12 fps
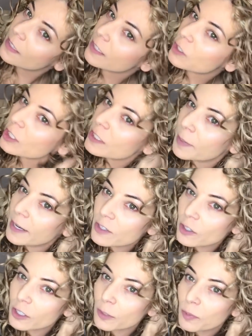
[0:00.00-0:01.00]
It just depends
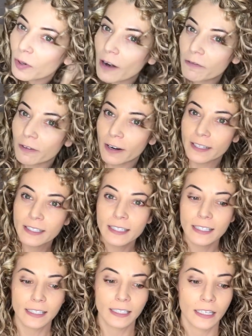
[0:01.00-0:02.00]
on your
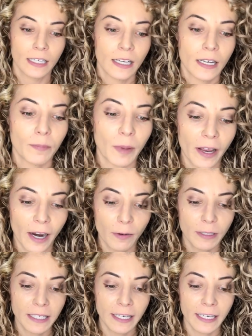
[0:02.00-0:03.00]
preference, but I
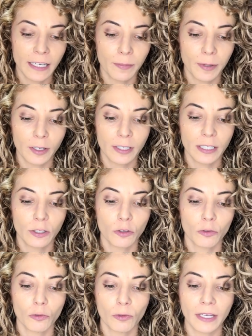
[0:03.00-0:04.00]
would say in comparison
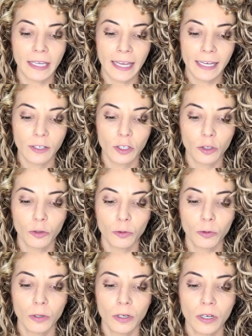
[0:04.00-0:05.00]
to the Cantu,